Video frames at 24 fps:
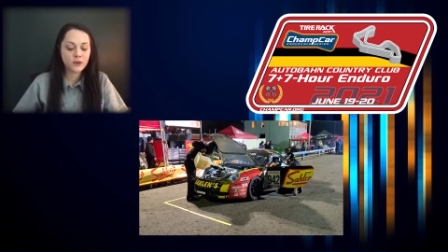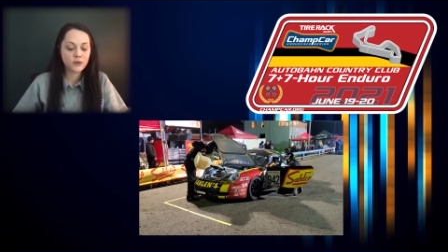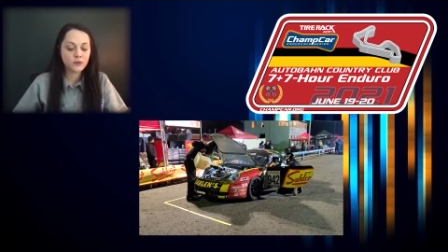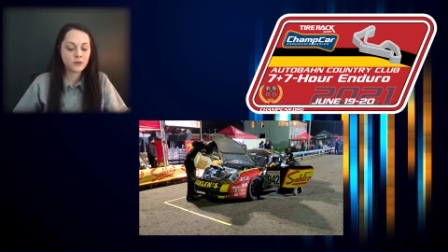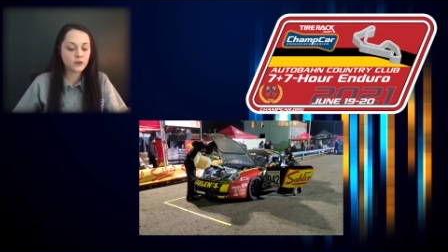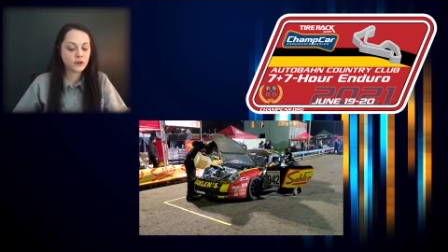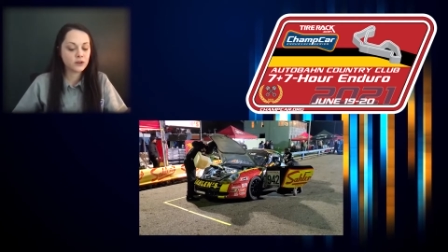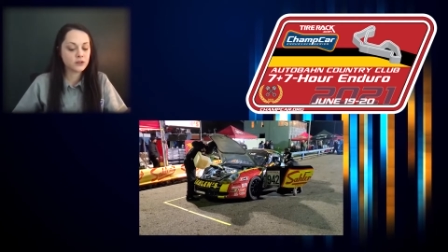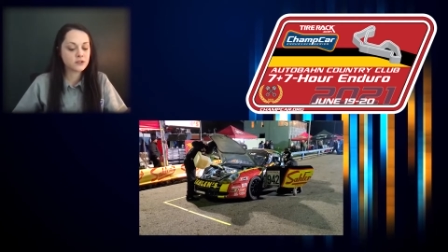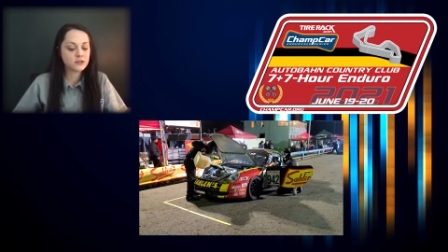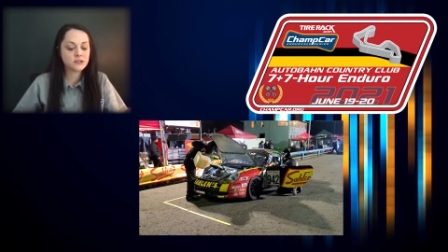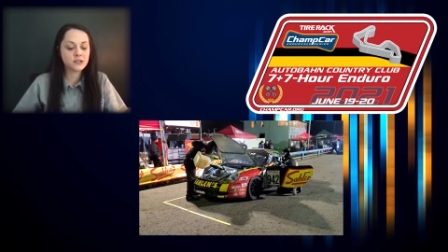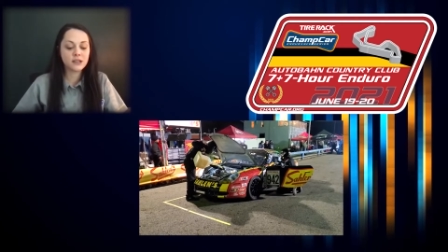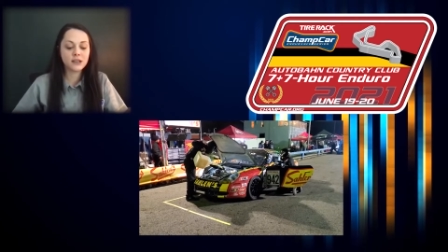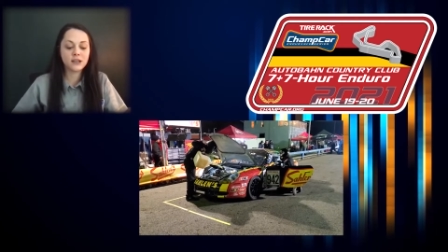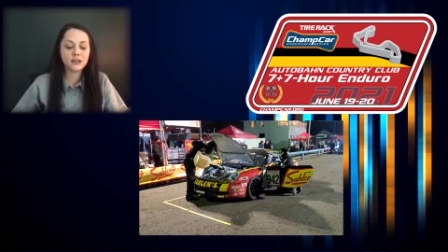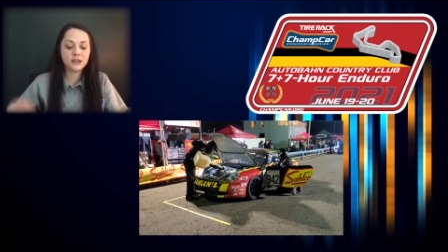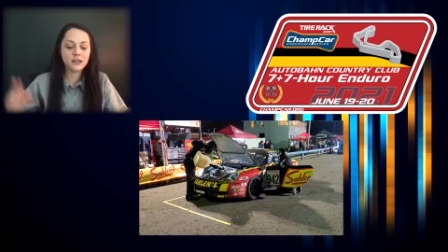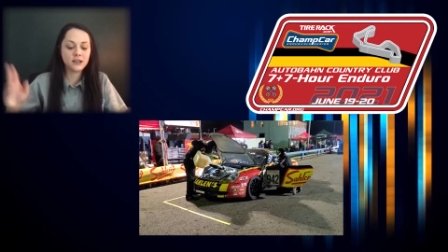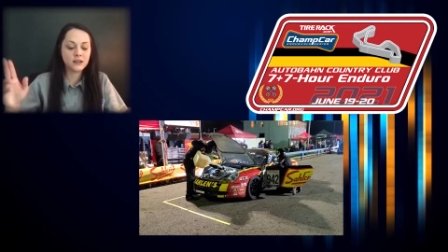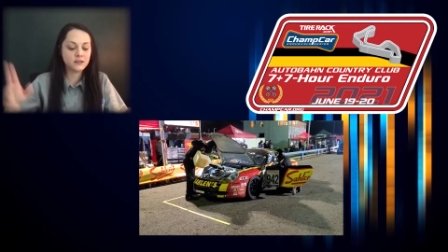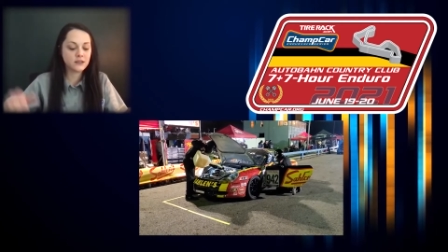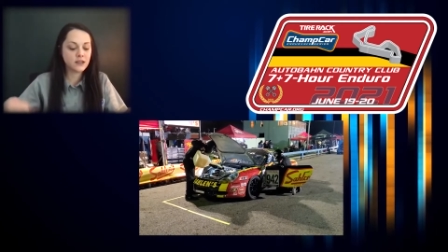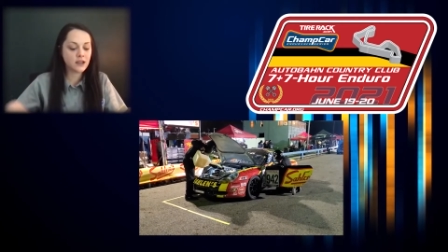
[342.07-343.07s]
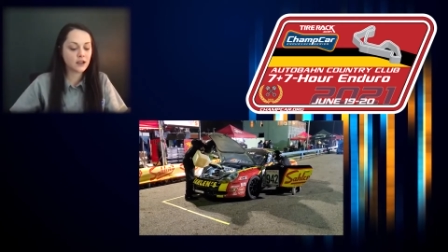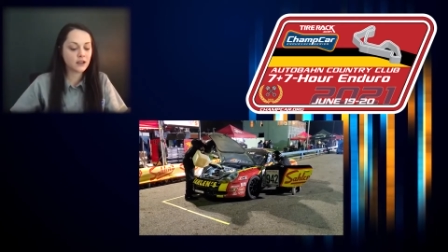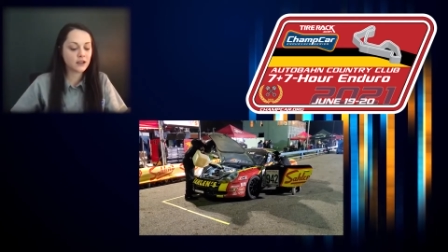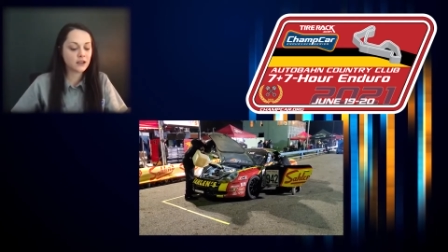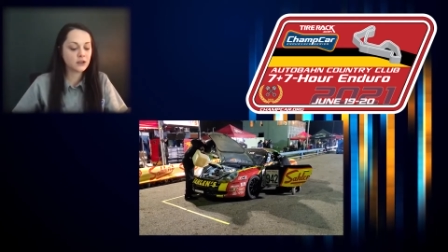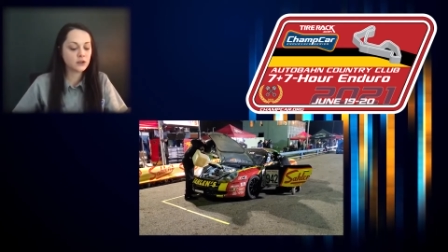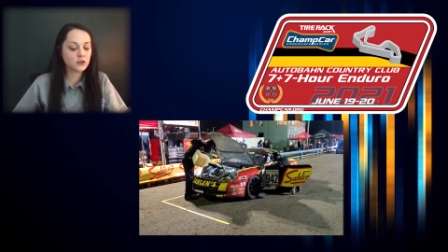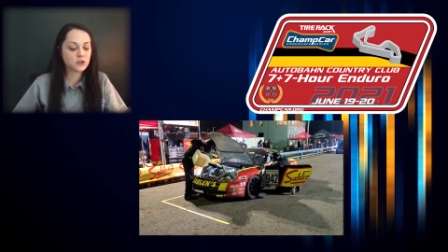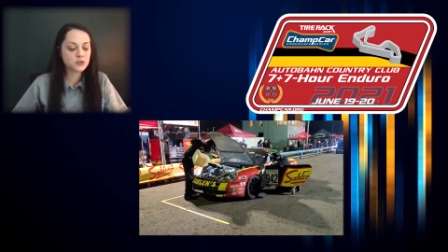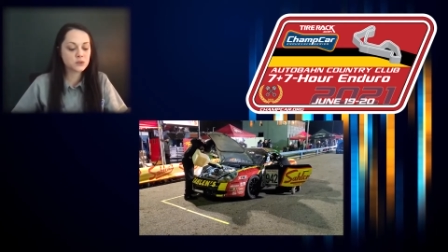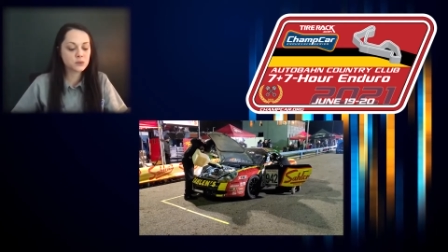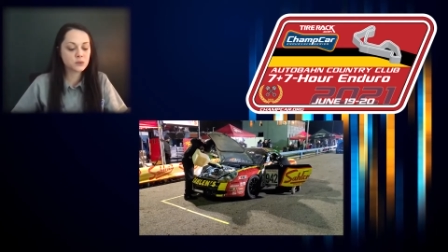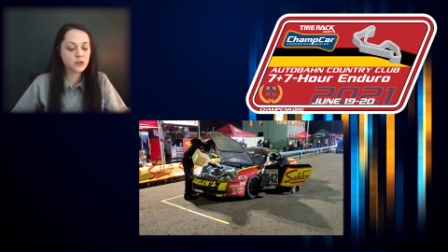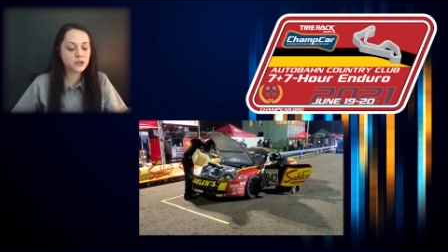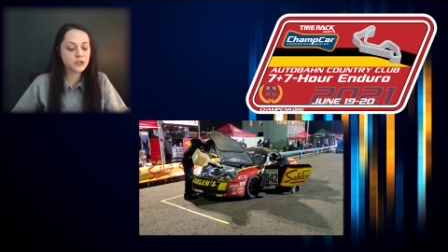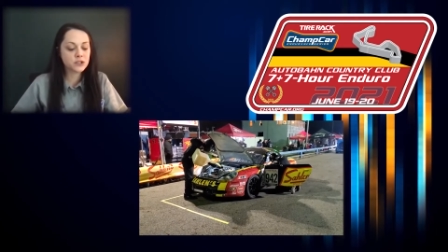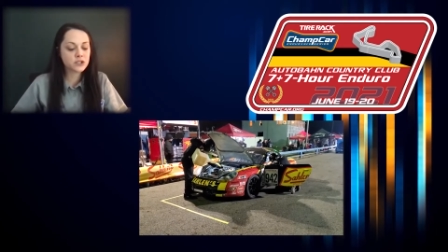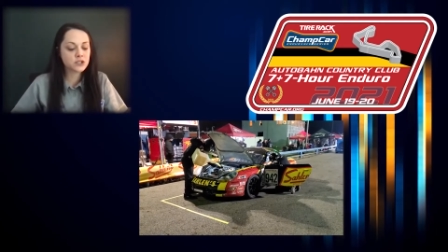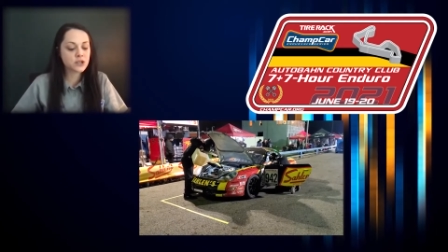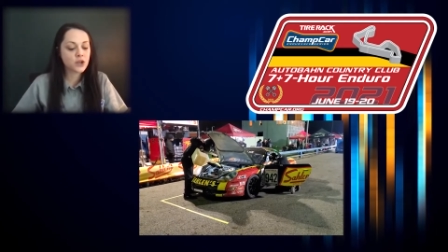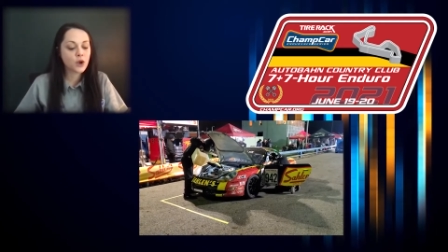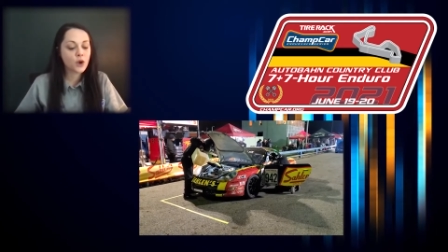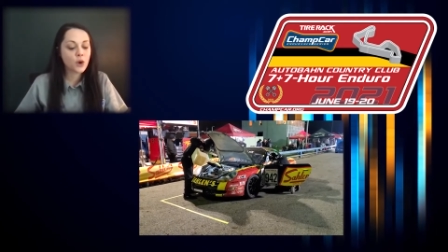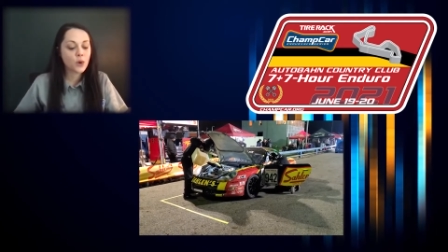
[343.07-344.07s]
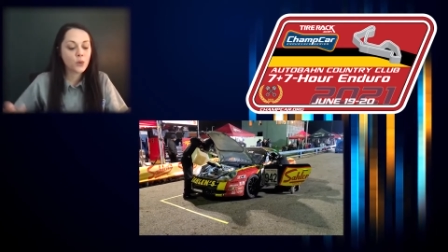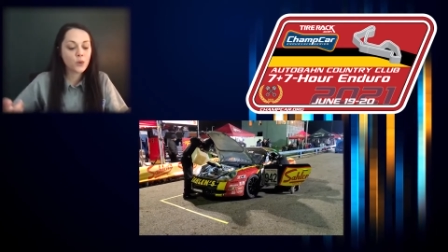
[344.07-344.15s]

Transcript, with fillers: First thing, hit that kill switch.